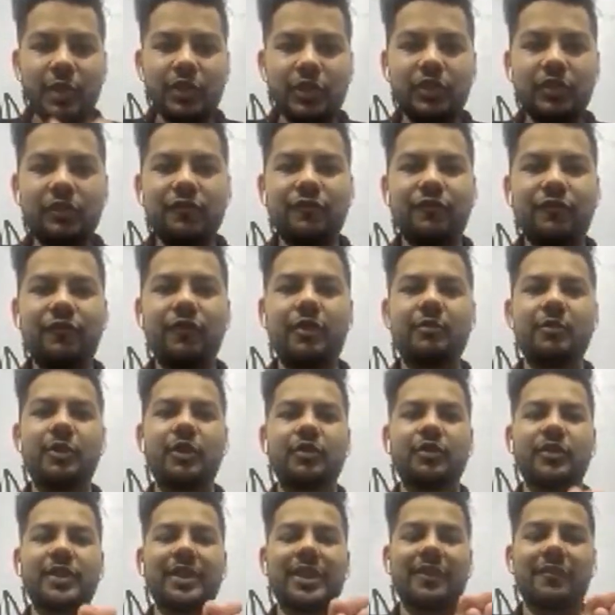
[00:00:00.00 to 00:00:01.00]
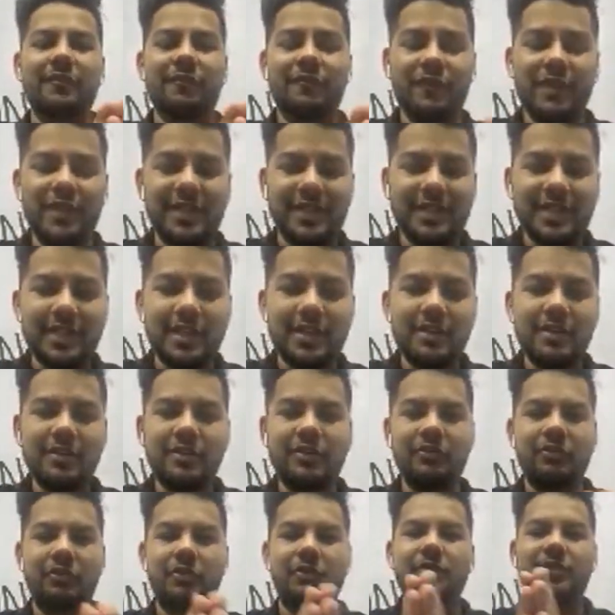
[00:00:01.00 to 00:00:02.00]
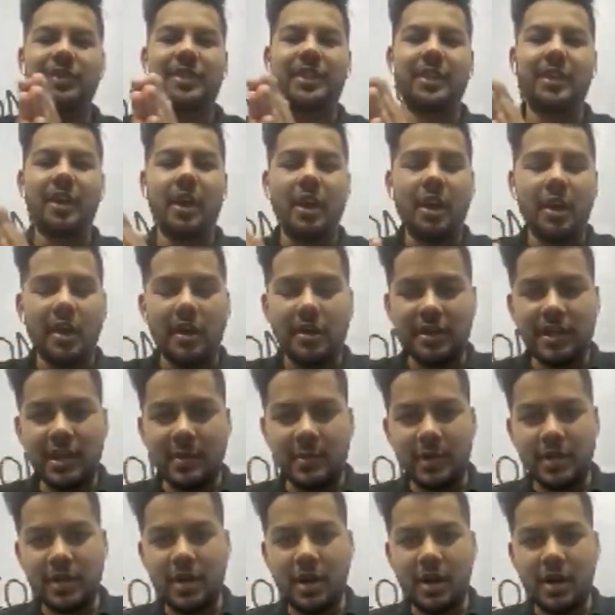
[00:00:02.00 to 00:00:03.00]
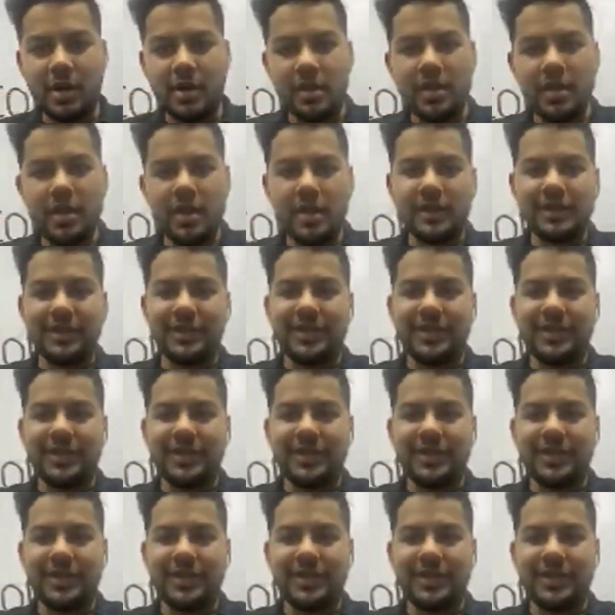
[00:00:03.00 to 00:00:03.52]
to switch from using Visa to using our debit card.